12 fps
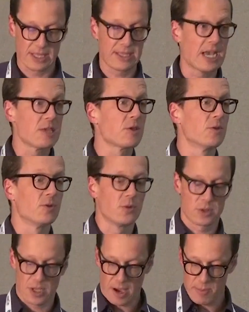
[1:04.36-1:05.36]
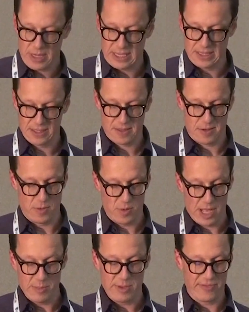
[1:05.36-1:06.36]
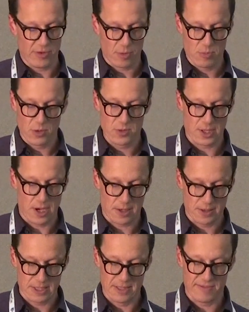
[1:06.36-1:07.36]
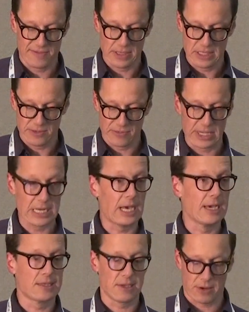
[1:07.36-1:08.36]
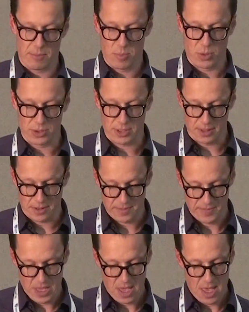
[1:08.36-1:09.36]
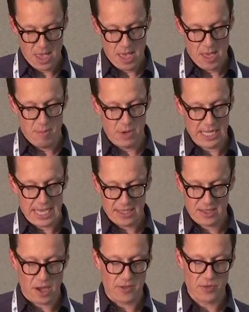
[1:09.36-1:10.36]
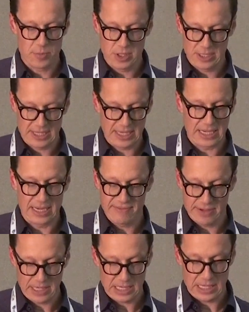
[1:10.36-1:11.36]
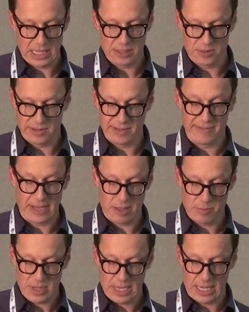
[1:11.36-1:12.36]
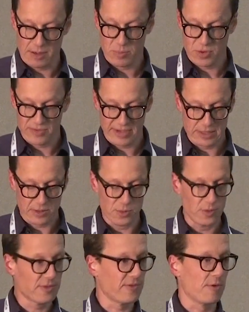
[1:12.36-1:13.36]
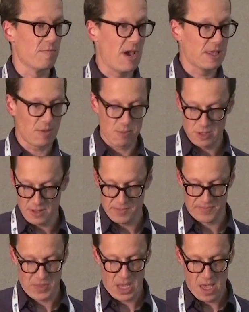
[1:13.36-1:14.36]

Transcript: brought attention to topics well before most others in the field realize their importance. Marie has contributed significantly to developing and improving tools for measurement.